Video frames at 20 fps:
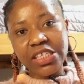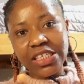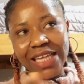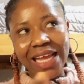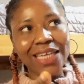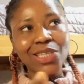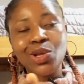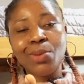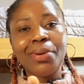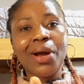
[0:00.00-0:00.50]

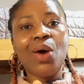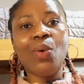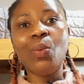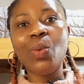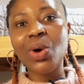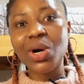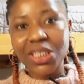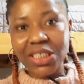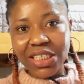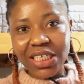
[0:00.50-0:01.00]
Like number
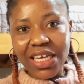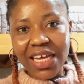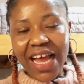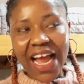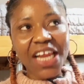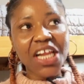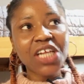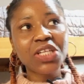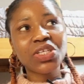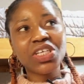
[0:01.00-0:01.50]
one, I
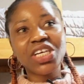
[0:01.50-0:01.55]
need to